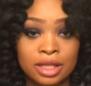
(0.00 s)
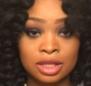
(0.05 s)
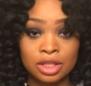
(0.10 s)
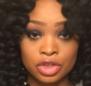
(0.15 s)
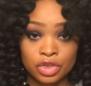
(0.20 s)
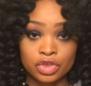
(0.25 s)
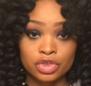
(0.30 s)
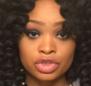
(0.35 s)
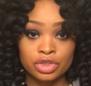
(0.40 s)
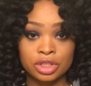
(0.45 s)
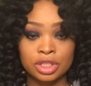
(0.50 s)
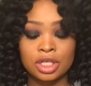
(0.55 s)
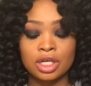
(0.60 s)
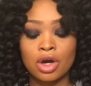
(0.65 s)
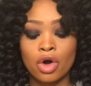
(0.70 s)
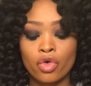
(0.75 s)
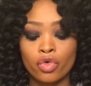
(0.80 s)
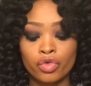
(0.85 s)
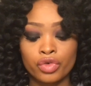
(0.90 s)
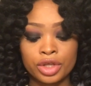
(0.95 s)
literally
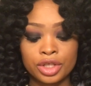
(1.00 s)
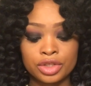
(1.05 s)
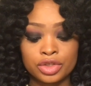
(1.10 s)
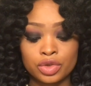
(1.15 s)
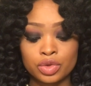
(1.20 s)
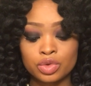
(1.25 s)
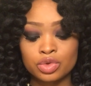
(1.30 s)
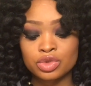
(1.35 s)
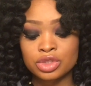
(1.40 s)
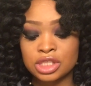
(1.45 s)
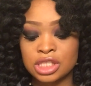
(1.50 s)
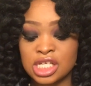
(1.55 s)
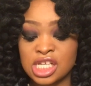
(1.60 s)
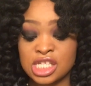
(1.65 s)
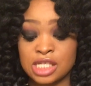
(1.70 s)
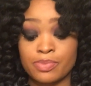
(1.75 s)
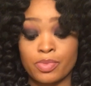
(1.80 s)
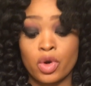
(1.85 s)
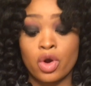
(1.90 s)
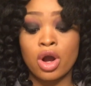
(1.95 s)
only use
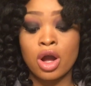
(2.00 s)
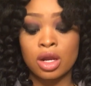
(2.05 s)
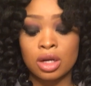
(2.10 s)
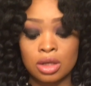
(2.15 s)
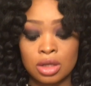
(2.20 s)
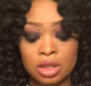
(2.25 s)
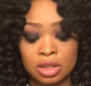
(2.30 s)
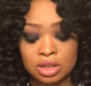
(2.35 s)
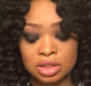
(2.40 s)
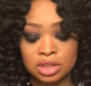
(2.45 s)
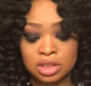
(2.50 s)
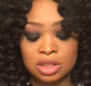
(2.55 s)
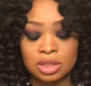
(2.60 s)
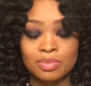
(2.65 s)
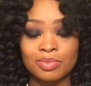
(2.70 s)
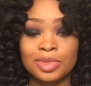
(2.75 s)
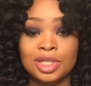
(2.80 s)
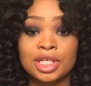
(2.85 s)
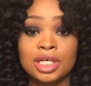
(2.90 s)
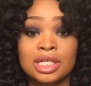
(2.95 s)
this product
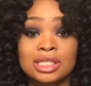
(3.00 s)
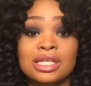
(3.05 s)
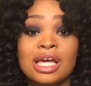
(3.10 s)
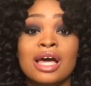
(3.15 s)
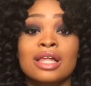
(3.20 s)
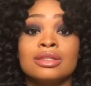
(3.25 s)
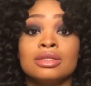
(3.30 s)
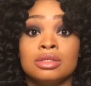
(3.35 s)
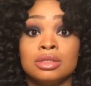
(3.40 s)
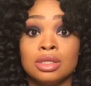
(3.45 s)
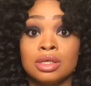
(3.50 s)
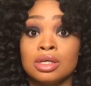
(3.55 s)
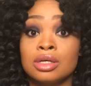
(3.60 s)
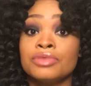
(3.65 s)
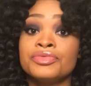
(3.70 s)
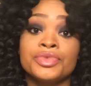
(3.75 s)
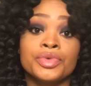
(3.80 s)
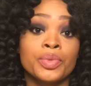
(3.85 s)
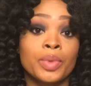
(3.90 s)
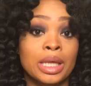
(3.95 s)
because I
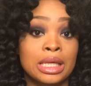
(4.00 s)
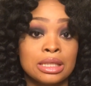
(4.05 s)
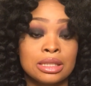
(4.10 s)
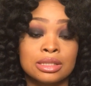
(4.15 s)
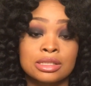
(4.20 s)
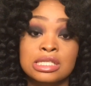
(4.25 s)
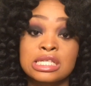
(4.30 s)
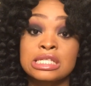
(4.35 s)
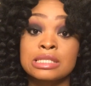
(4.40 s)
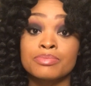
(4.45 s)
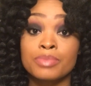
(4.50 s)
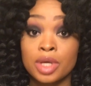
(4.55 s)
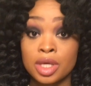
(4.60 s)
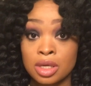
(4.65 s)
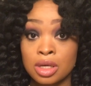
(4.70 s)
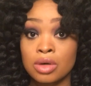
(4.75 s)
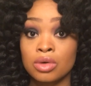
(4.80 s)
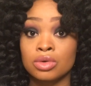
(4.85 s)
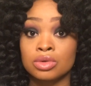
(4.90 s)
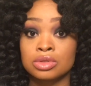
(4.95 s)
love the way it
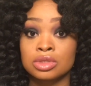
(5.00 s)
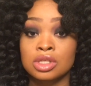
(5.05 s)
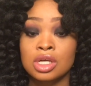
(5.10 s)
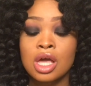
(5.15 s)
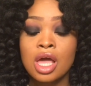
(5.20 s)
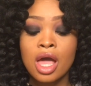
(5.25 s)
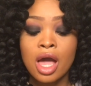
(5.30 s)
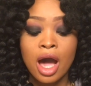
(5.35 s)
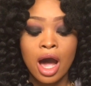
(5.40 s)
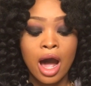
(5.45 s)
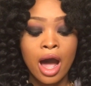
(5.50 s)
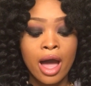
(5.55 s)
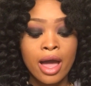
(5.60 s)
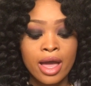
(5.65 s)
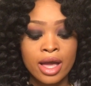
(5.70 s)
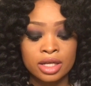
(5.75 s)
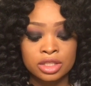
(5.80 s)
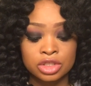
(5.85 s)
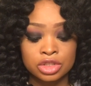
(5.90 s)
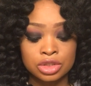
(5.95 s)
smells. I
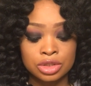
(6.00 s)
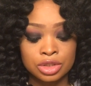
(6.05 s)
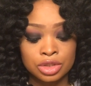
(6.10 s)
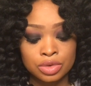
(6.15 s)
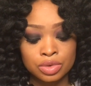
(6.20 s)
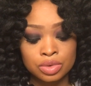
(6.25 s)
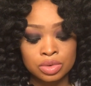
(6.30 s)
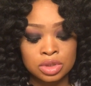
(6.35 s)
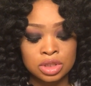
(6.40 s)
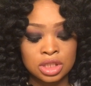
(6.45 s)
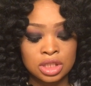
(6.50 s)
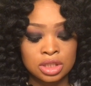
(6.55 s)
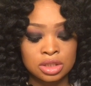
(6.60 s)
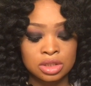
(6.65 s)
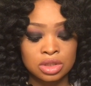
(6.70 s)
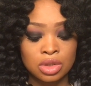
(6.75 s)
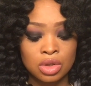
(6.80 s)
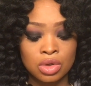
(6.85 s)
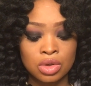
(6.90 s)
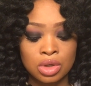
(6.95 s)
actually use
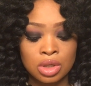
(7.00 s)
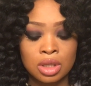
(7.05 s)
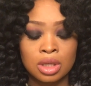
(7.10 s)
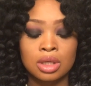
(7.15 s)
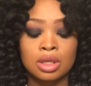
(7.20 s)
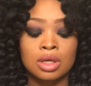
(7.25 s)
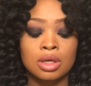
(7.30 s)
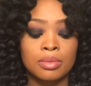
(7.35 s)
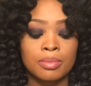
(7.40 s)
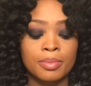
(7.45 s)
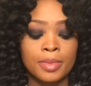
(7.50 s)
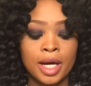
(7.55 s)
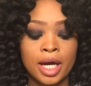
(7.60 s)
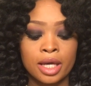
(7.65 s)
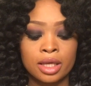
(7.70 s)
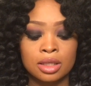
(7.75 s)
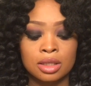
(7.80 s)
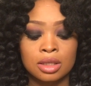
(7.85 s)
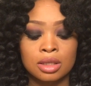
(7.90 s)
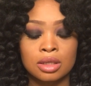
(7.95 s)
this on
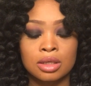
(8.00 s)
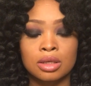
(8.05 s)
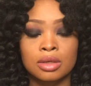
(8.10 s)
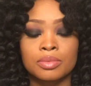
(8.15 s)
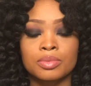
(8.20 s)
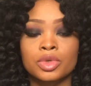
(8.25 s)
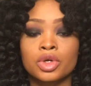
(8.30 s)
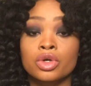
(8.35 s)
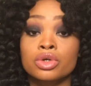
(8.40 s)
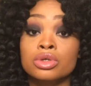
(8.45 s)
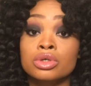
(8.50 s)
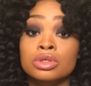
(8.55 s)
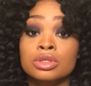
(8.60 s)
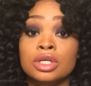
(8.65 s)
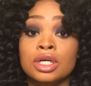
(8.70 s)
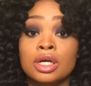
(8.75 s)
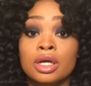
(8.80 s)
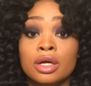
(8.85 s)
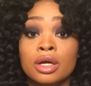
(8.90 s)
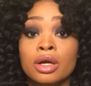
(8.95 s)
my
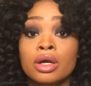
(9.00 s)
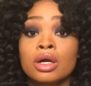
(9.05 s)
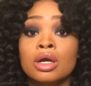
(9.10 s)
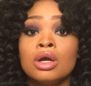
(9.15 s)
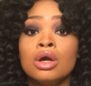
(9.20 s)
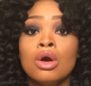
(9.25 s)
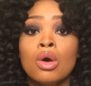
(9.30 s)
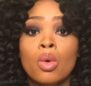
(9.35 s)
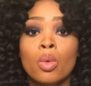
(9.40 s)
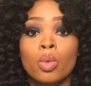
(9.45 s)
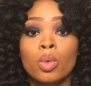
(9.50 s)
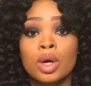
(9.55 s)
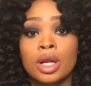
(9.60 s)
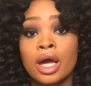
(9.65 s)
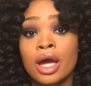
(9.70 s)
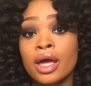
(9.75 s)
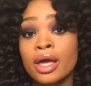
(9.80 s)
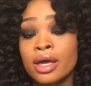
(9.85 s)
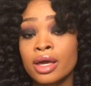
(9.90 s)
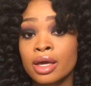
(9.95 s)
curly hair when
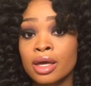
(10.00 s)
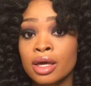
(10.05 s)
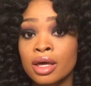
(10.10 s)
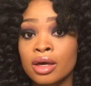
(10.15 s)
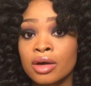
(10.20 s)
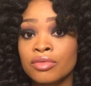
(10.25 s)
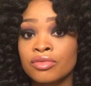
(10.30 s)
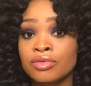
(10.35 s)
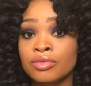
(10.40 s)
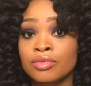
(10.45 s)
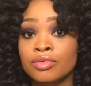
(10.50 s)
I have